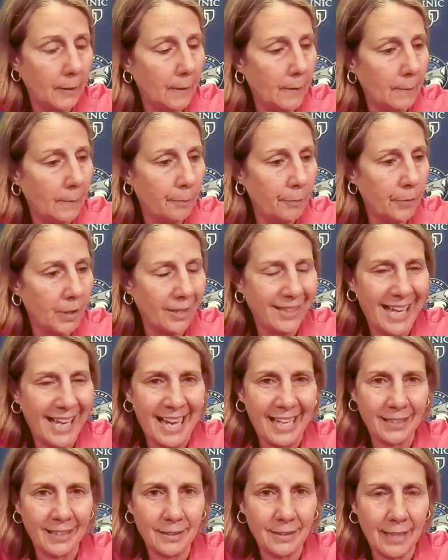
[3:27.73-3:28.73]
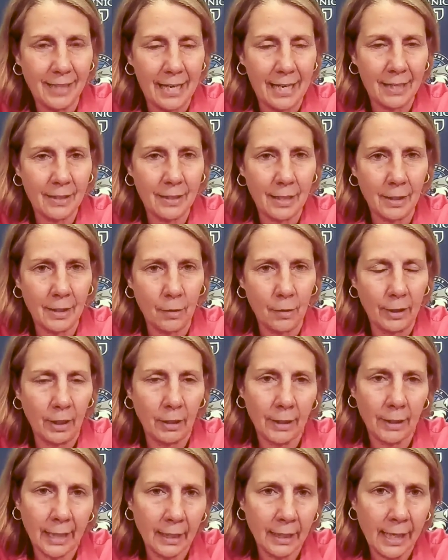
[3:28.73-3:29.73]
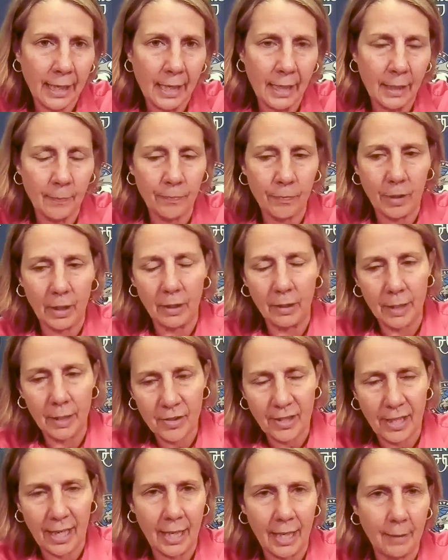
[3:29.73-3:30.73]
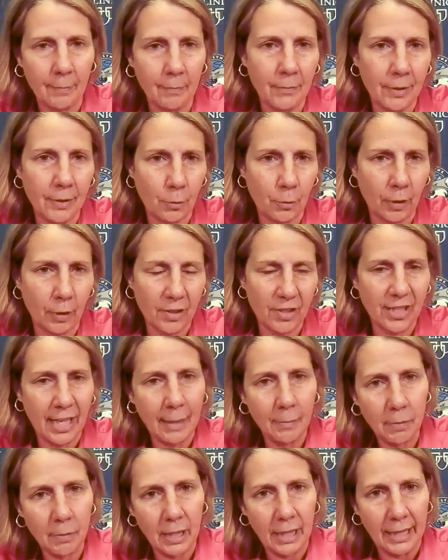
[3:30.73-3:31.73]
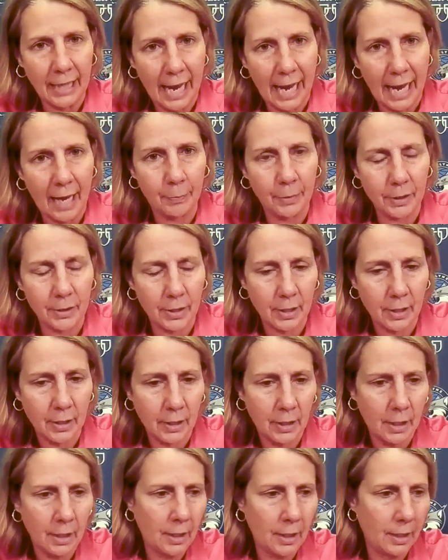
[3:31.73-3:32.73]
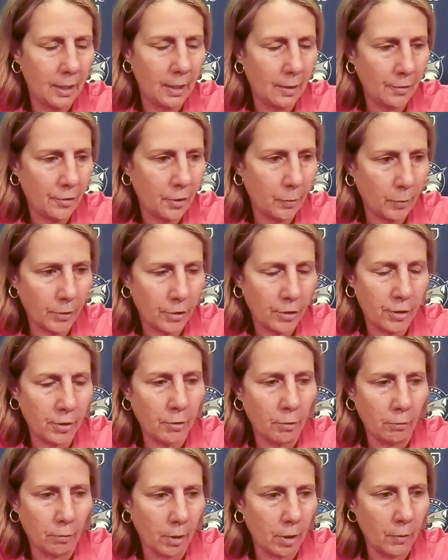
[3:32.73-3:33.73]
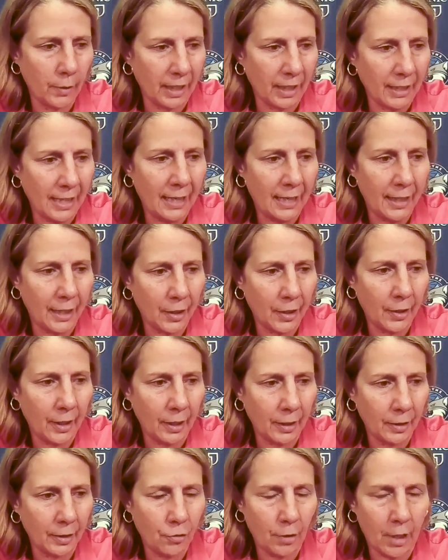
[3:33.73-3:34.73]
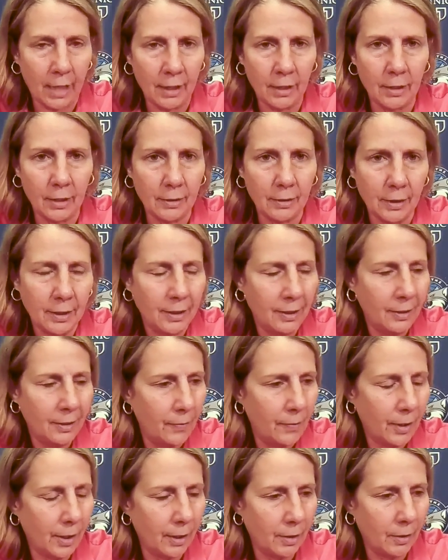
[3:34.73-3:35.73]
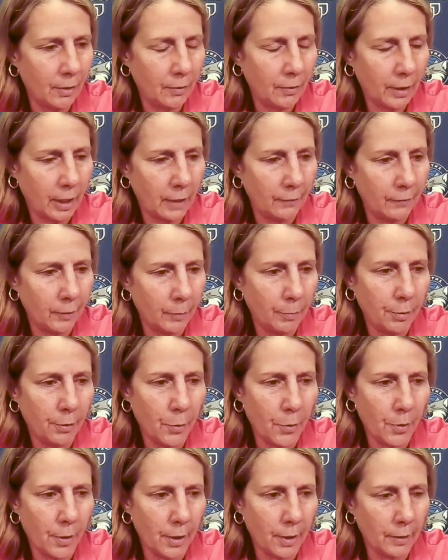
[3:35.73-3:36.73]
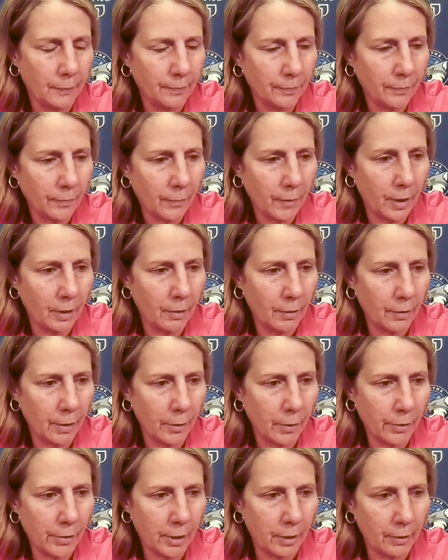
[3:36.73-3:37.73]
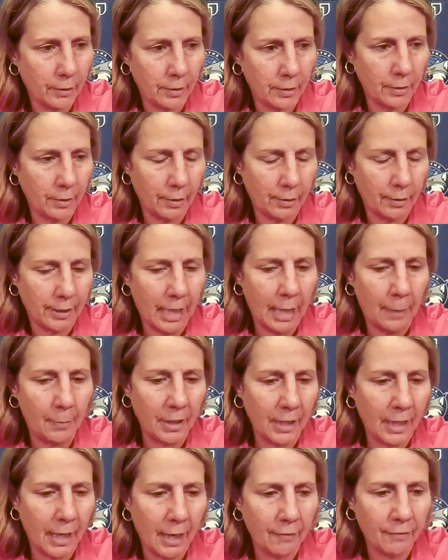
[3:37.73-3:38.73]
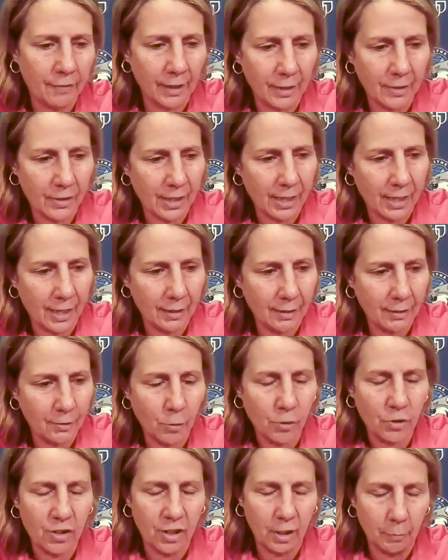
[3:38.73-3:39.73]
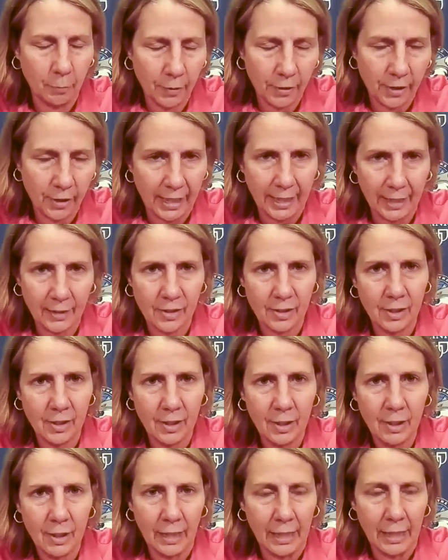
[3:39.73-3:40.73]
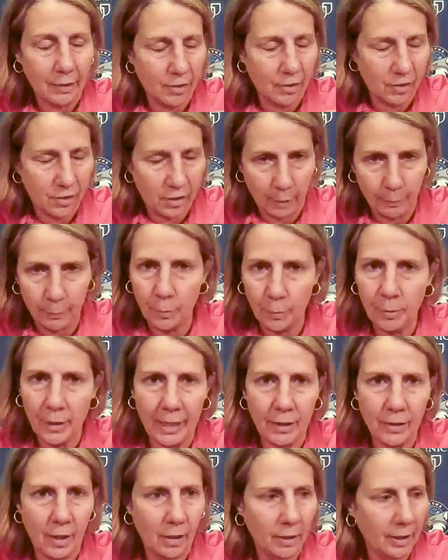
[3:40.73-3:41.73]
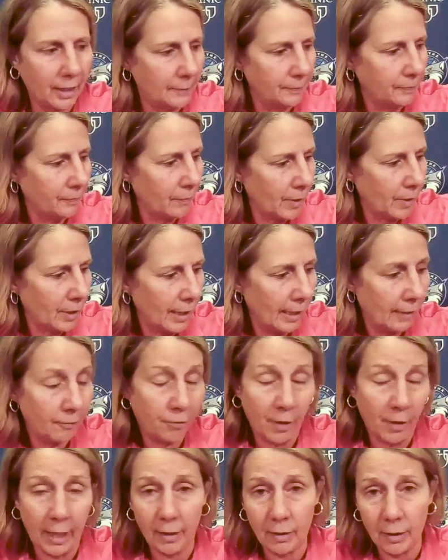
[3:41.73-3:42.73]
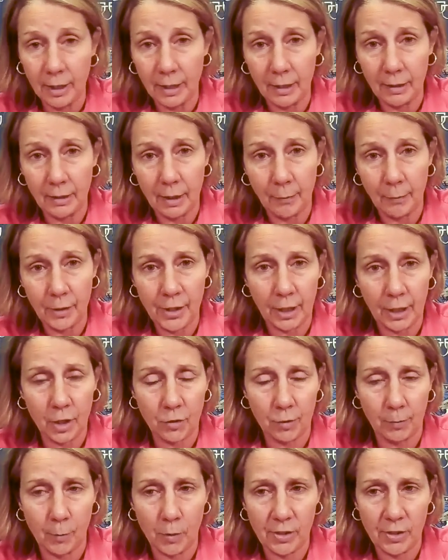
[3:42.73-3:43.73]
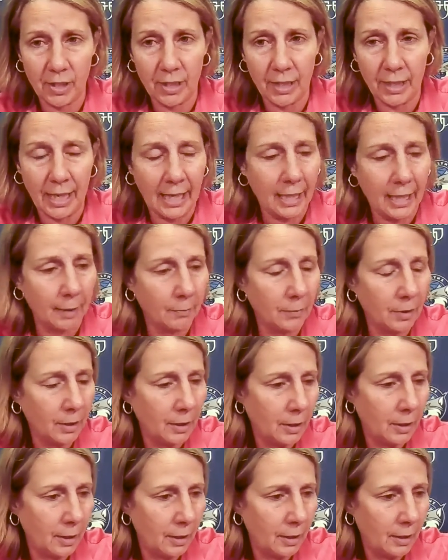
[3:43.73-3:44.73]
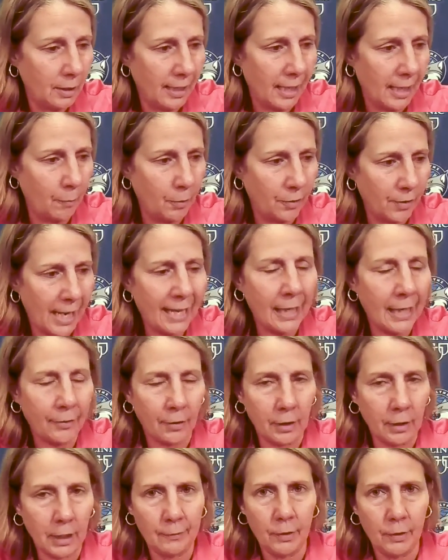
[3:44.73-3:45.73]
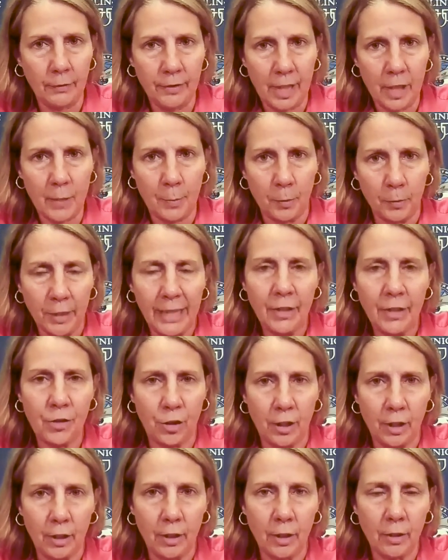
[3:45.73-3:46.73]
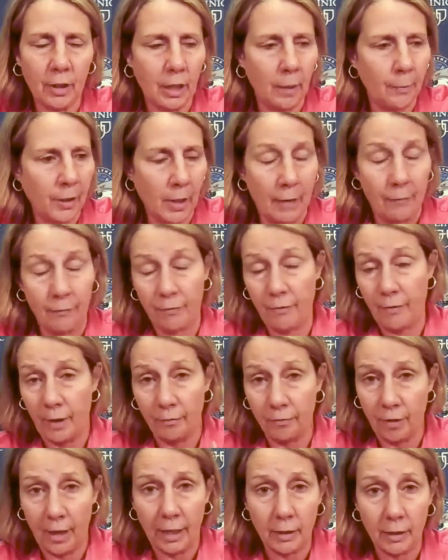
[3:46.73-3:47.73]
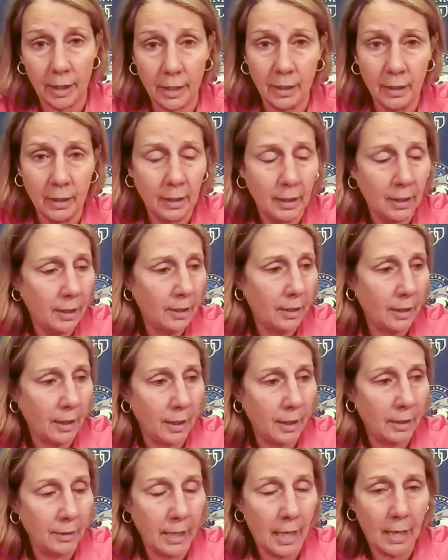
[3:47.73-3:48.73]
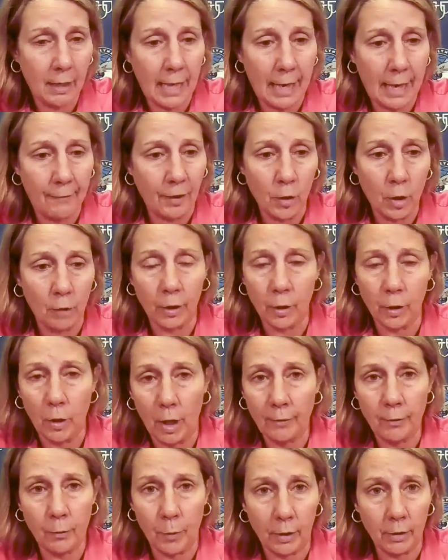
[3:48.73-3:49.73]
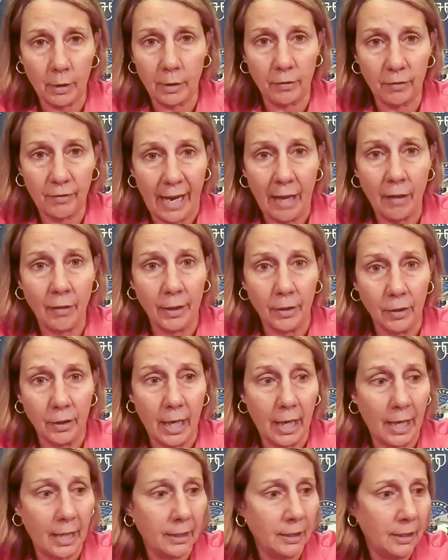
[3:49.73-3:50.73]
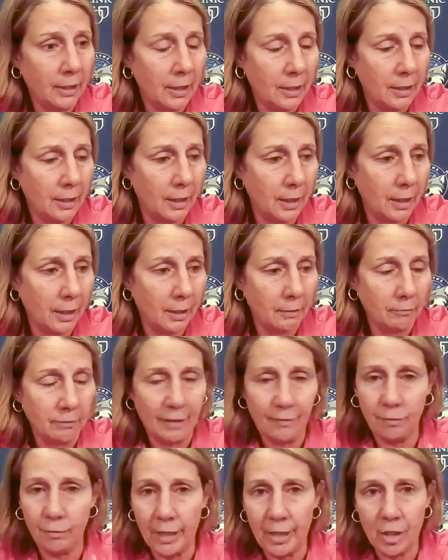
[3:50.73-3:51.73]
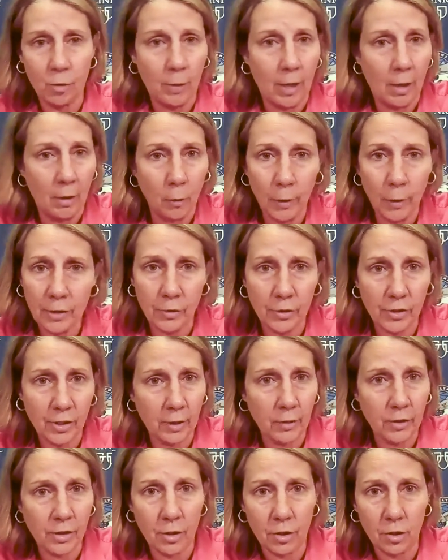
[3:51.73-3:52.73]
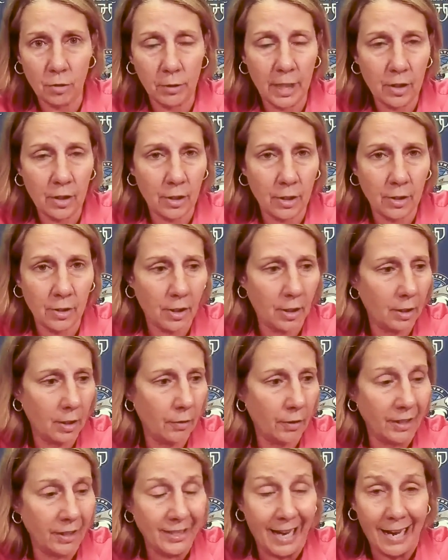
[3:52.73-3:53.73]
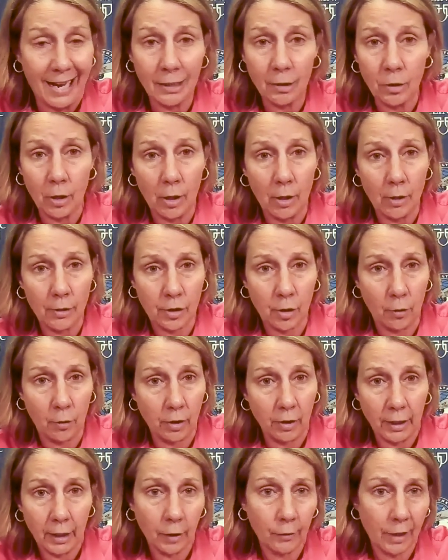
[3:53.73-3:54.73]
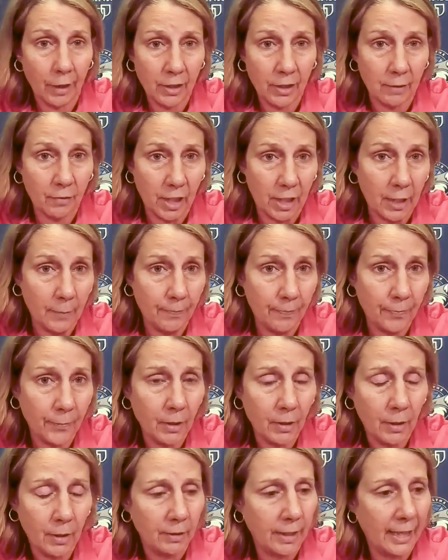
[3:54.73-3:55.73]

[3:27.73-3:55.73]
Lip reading: And in the Atlanta game, in this game, sort of the same thing happened. So we're still growing in that area and trying to, you know, kind of implore, you know, those at the top of the offense that do simple things, get a simple play call in. And frankly, and we said this for most of the game, that when they got their level of desperation and they're coming in and frankly, not having no regard for whether they're fouling or not, referees swallow whistles in those situations. You know, the non-calls go to the aggressive team.